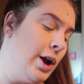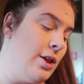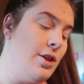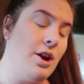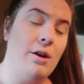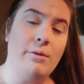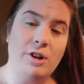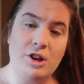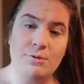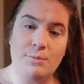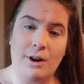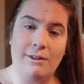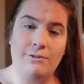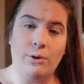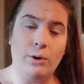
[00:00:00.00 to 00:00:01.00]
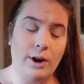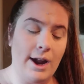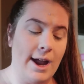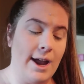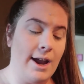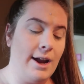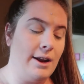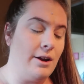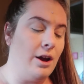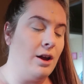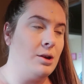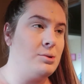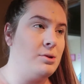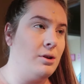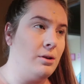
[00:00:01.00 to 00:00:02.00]
And then I'm going to do my forehead
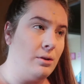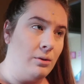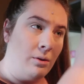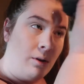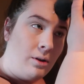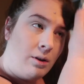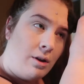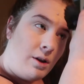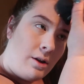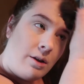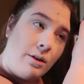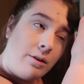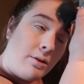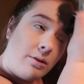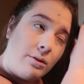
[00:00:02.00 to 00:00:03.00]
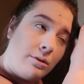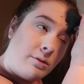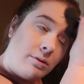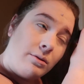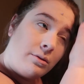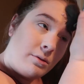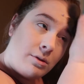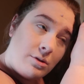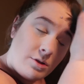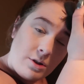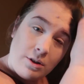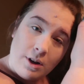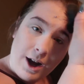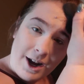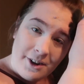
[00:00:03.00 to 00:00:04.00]
also,
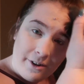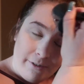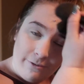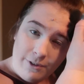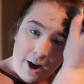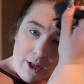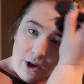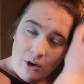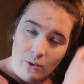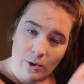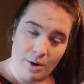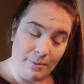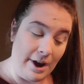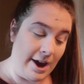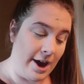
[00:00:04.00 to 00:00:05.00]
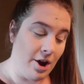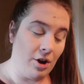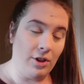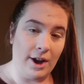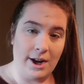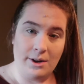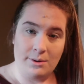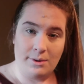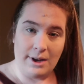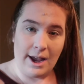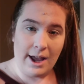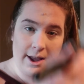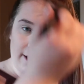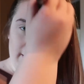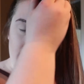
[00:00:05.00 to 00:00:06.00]
kind of follow where my hairline's
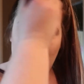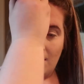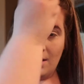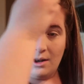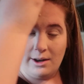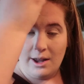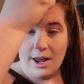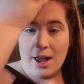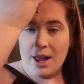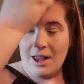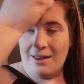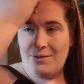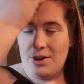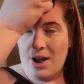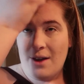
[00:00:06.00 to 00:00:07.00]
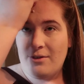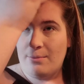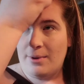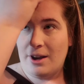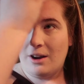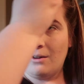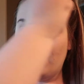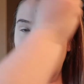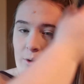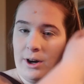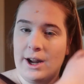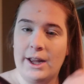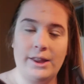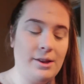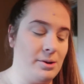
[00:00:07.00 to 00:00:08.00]
at. And if you have a bigger
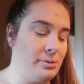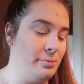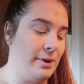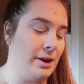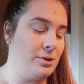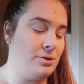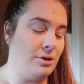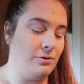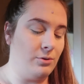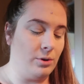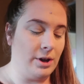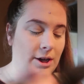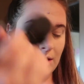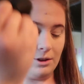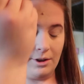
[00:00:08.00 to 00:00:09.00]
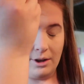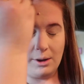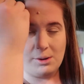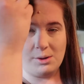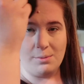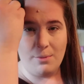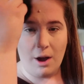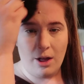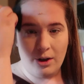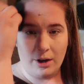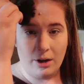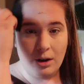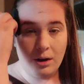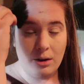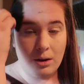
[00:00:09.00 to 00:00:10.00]
forehead, this makes your forehead look
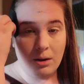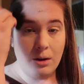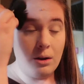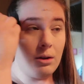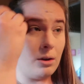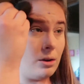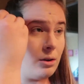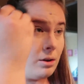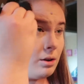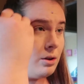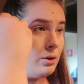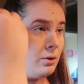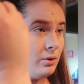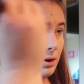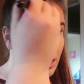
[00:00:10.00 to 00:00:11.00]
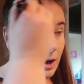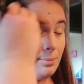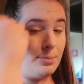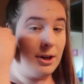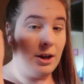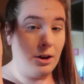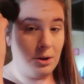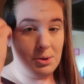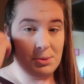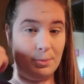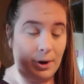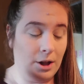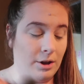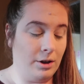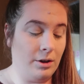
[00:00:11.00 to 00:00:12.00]
smaller or appear
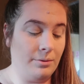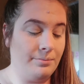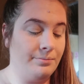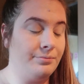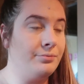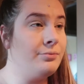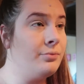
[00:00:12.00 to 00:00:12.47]
smaller